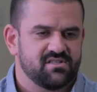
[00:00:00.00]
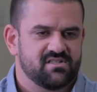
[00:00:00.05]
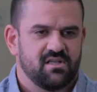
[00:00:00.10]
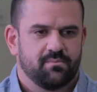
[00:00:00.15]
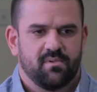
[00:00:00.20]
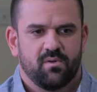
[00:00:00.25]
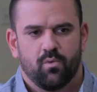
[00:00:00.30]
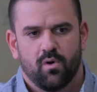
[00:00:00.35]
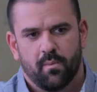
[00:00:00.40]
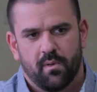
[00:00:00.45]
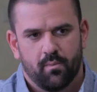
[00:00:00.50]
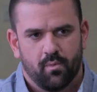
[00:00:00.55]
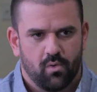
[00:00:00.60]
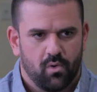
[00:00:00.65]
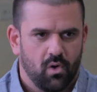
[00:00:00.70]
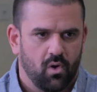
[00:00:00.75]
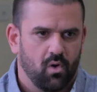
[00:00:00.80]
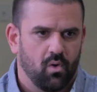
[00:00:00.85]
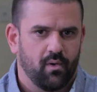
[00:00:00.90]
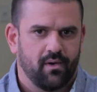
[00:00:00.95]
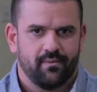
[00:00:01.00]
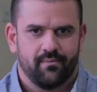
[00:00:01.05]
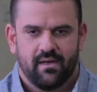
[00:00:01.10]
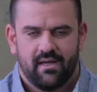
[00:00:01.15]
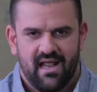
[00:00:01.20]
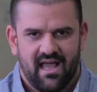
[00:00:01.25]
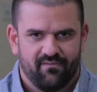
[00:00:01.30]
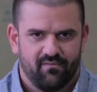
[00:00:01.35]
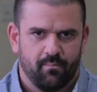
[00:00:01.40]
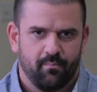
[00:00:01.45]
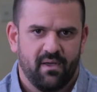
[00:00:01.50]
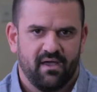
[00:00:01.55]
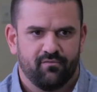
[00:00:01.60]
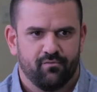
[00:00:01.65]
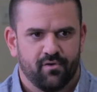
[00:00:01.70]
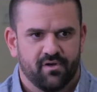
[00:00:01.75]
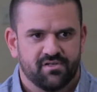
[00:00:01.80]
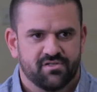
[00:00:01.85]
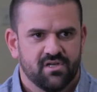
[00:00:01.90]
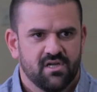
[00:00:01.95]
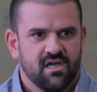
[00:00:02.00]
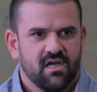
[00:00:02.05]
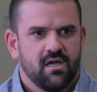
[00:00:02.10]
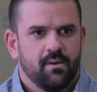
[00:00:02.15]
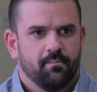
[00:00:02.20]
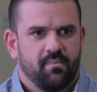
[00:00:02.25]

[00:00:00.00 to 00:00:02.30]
something where people go and have a beverage, but a